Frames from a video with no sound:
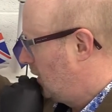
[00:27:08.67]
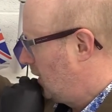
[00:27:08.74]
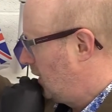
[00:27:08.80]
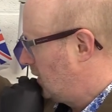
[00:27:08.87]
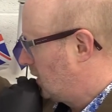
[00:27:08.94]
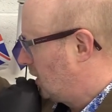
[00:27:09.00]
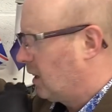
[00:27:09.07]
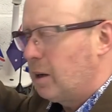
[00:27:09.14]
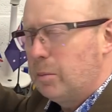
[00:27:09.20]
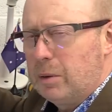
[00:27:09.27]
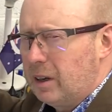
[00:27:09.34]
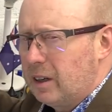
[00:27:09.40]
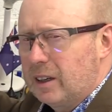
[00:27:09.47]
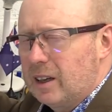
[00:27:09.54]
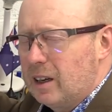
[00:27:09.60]
It's like a
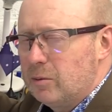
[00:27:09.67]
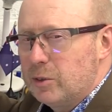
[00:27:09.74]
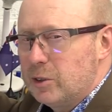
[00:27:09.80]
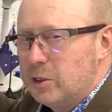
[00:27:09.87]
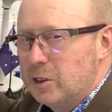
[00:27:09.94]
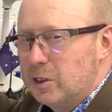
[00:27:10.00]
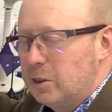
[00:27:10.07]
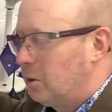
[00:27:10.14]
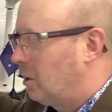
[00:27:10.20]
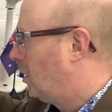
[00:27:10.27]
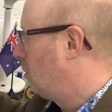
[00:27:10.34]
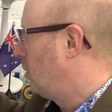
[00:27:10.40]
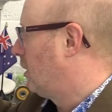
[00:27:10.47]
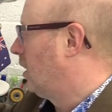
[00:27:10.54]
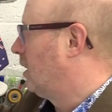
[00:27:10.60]
blank canvas. You could do a
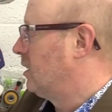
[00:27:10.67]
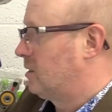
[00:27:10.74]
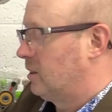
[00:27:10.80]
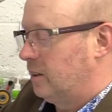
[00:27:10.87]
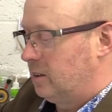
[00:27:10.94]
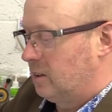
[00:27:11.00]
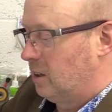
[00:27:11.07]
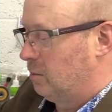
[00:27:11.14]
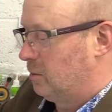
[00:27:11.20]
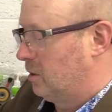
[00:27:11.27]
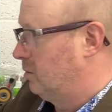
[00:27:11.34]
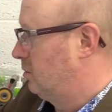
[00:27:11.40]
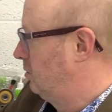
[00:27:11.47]
lot with that actually in terms of